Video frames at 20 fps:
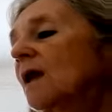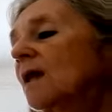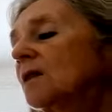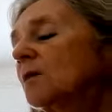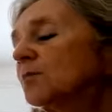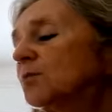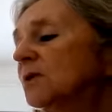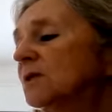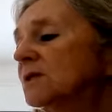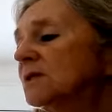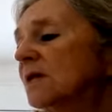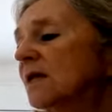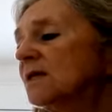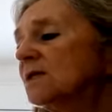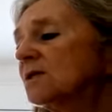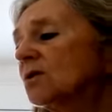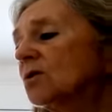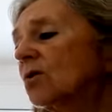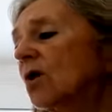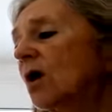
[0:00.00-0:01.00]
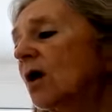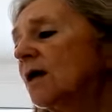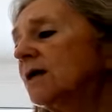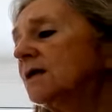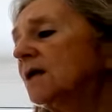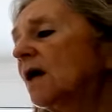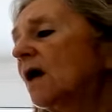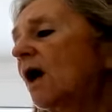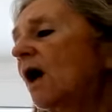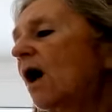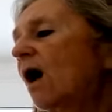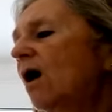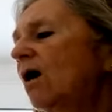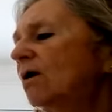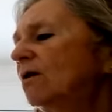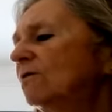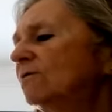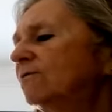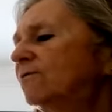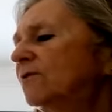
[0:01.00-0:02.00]
The princess cried,
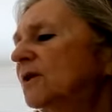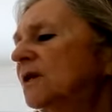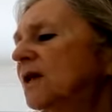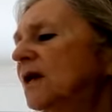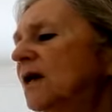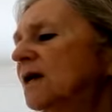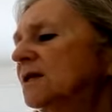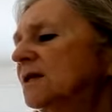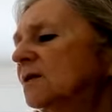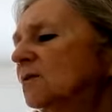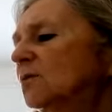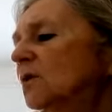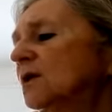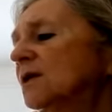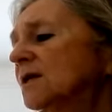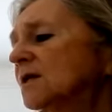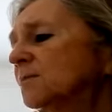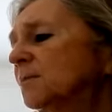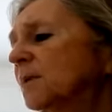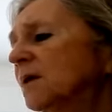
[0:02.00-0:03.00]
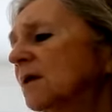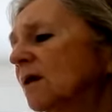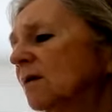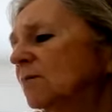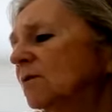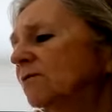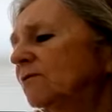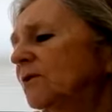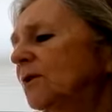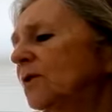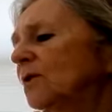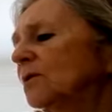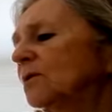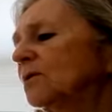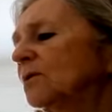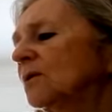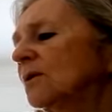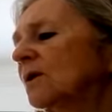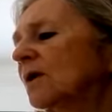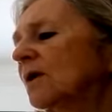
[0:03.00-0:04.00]
"Oh, Falada, what has become of
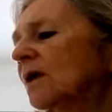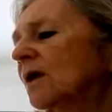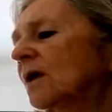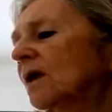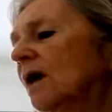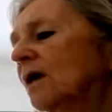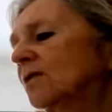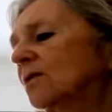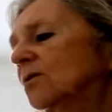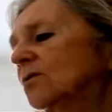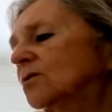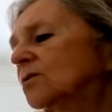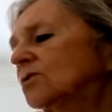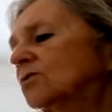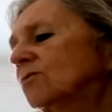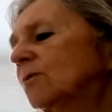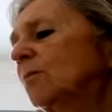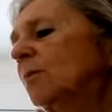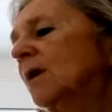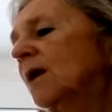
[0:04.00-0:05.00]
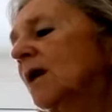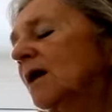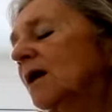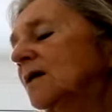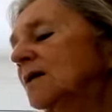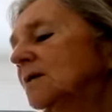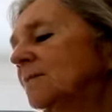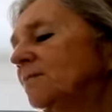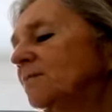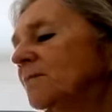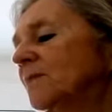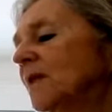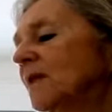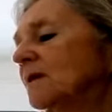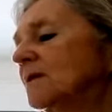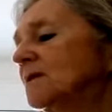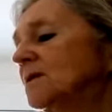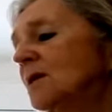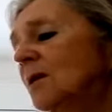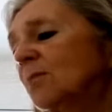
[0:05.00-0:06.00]
you?" And the horse replied,
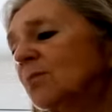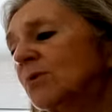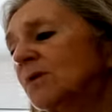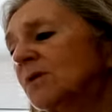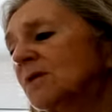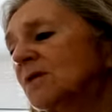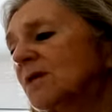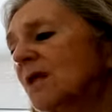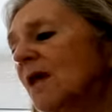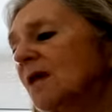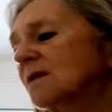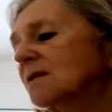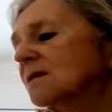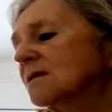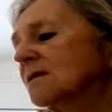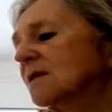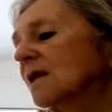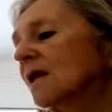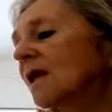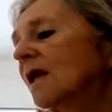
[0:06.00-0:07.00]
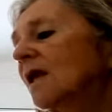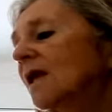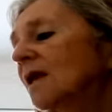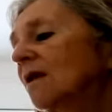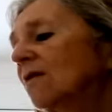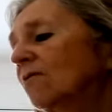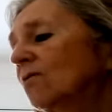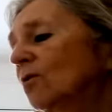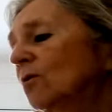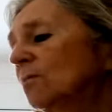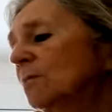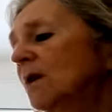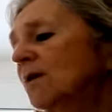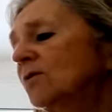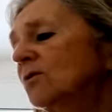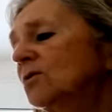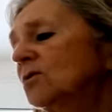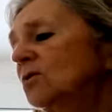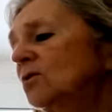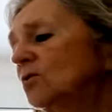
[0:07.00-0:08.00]
"Dear princess, if your
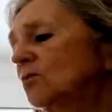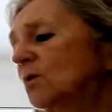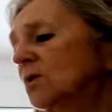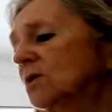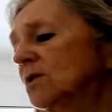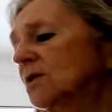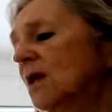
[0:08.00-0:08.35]
mother knew what had